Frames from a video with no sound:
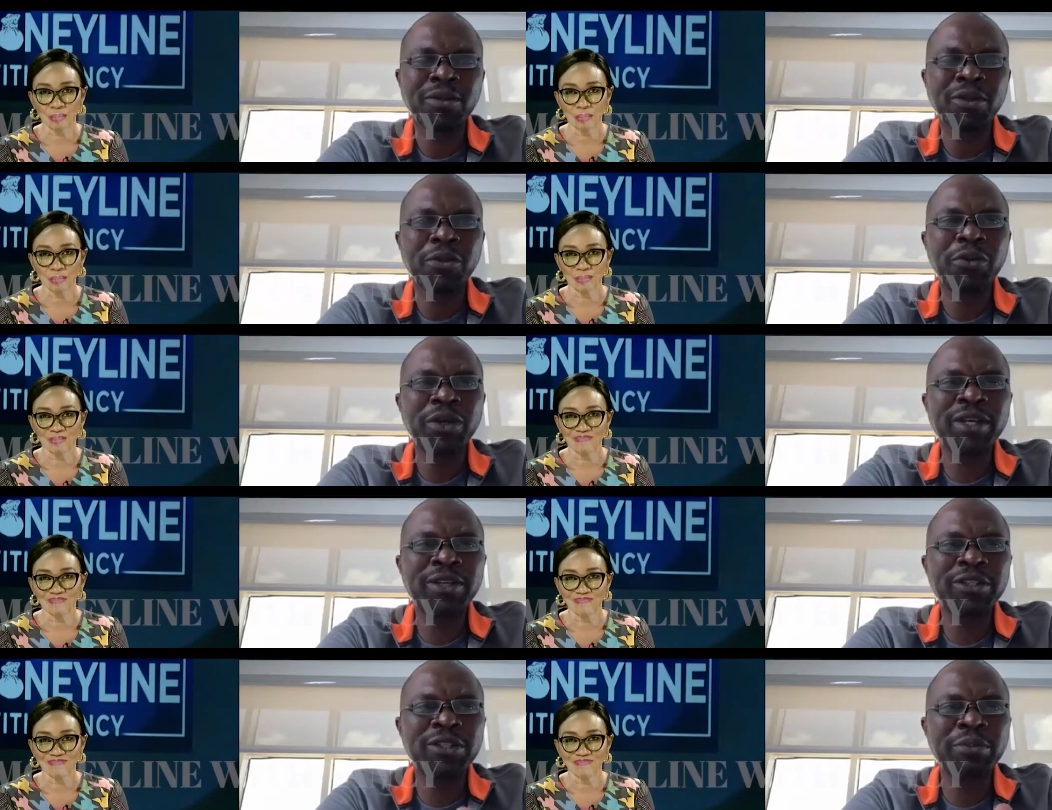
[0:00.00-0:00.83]
Speaker 1: Really
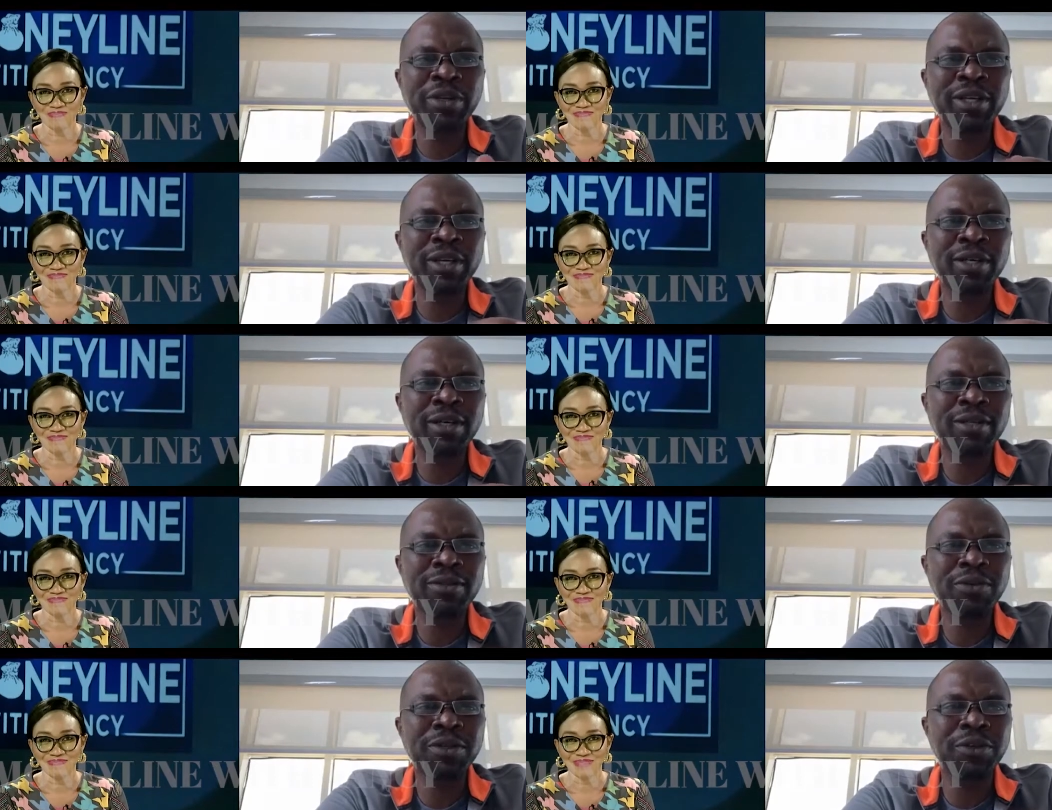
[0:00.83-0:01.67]
good to be here
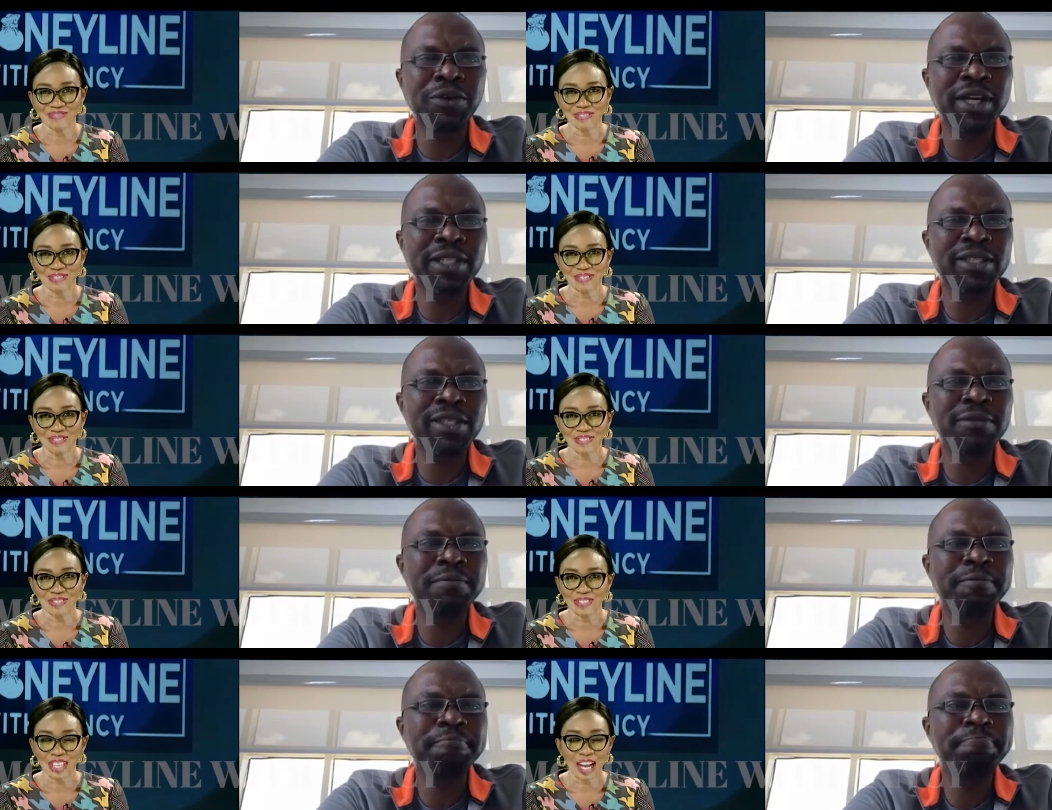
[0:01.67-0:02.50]
with you, Nancy.
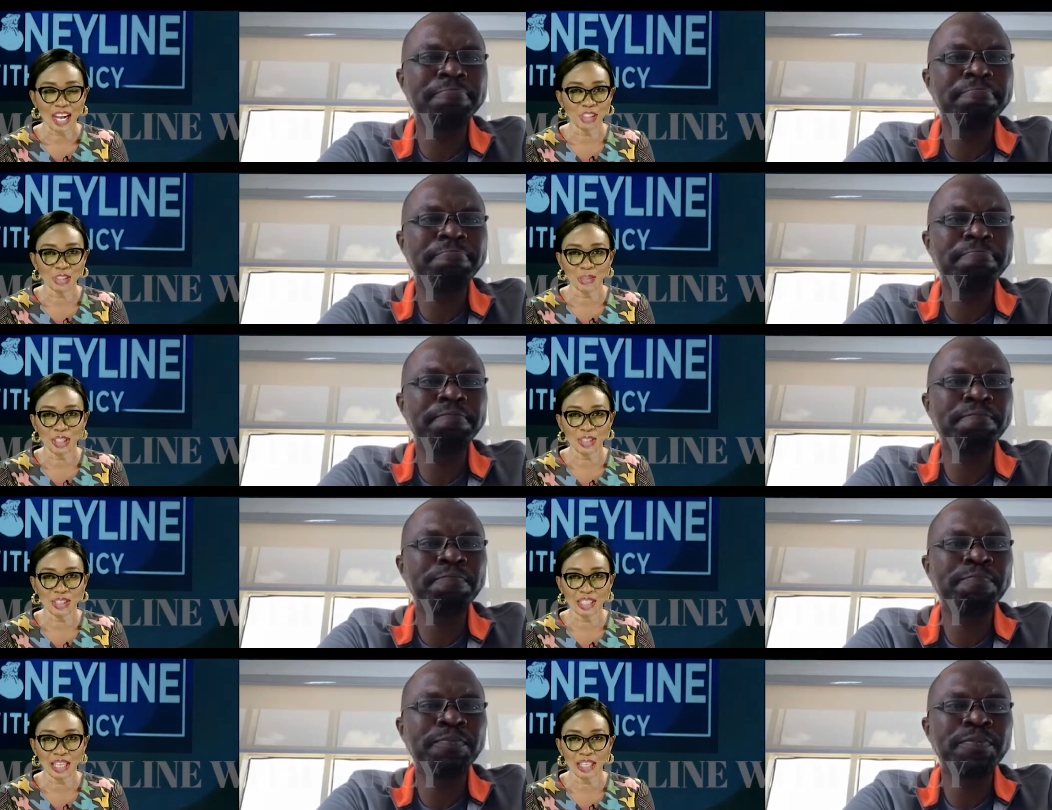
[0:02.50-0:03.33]
Speaker 2: How are you doing
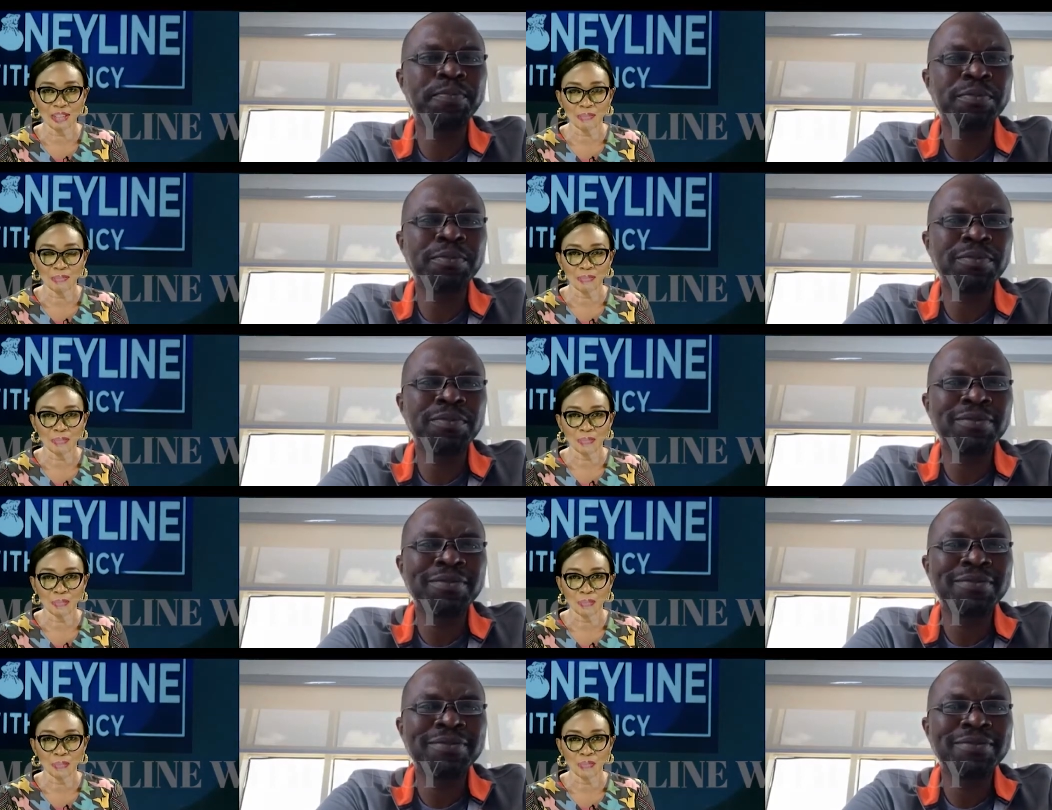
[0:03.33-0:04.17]
today?
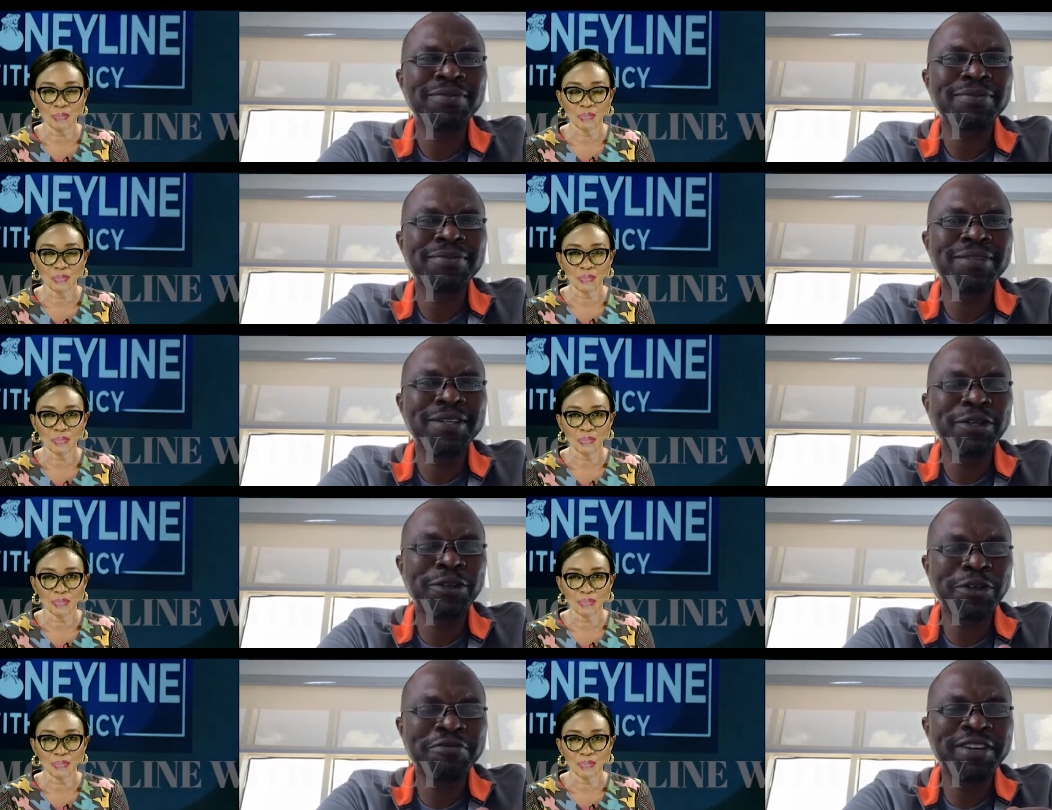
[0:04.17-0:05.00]

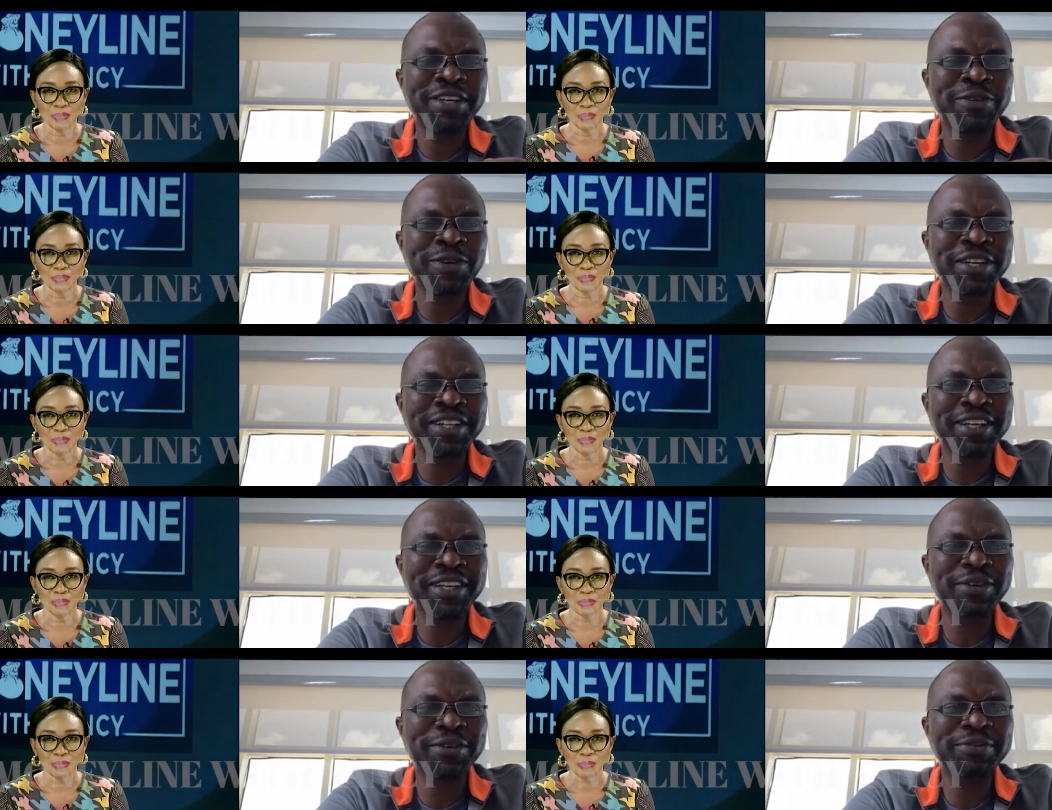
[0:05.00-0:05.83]
Speaker 1: Doing very well,
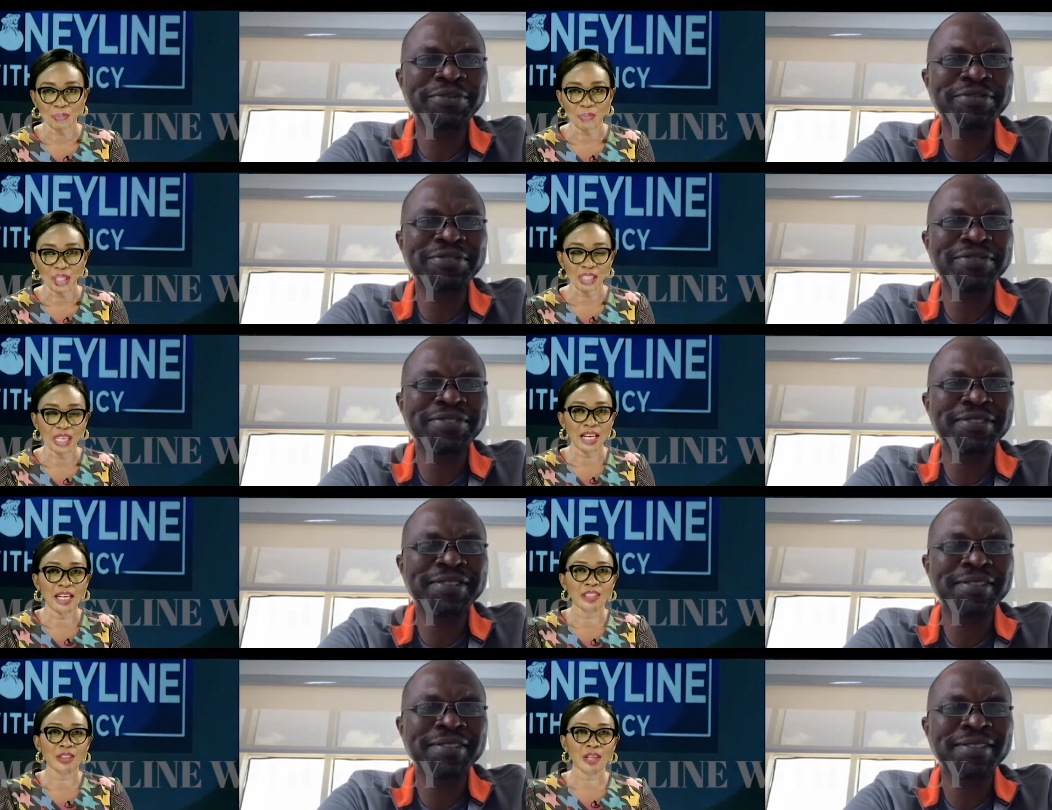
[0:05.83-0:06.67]
thank you.
Speaker 2: Now,
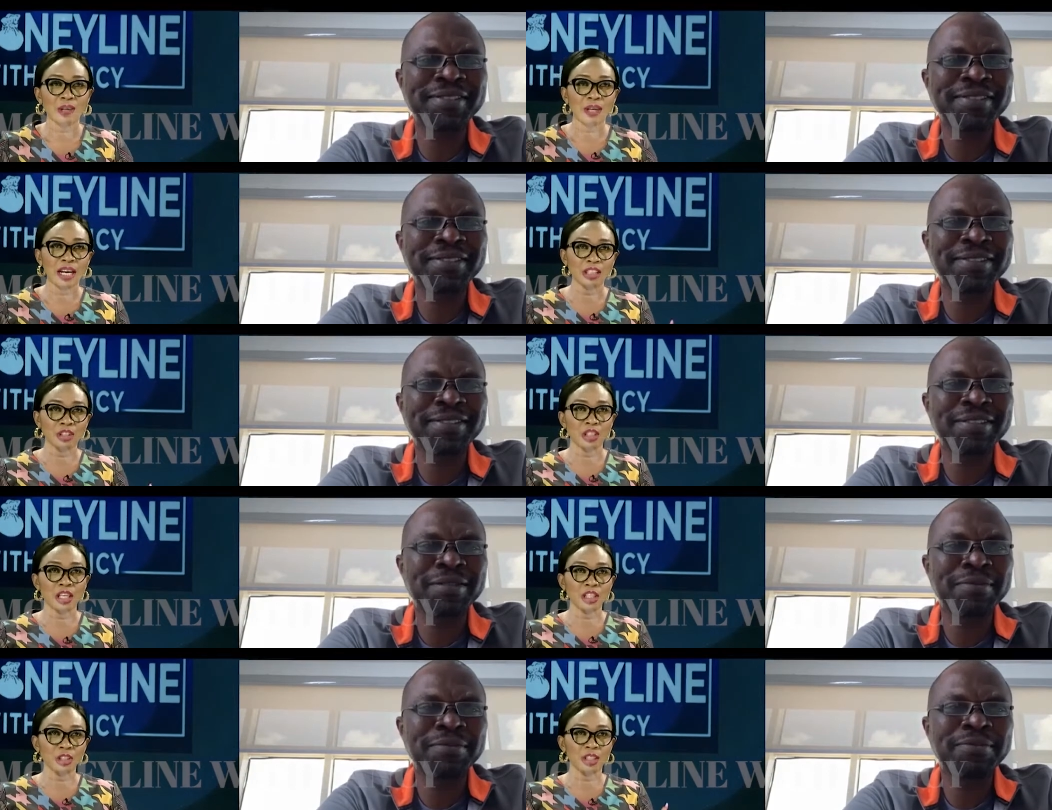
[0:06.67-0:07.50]
let's talk about
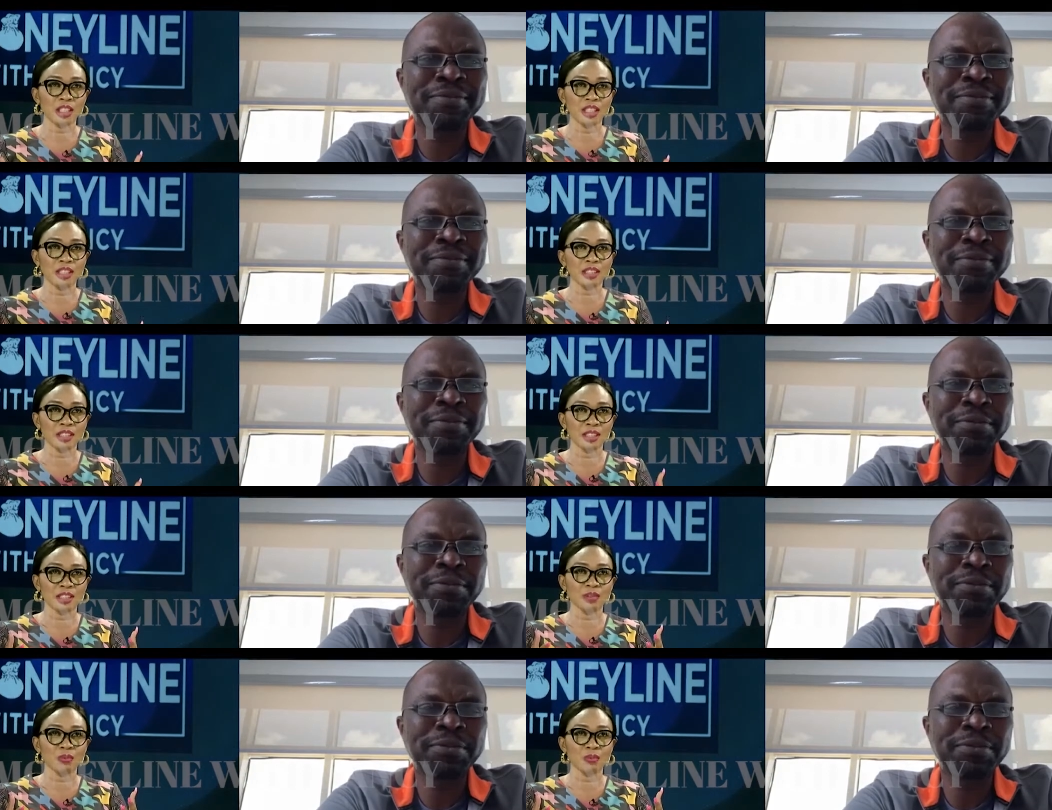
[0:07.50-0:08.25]
education. This is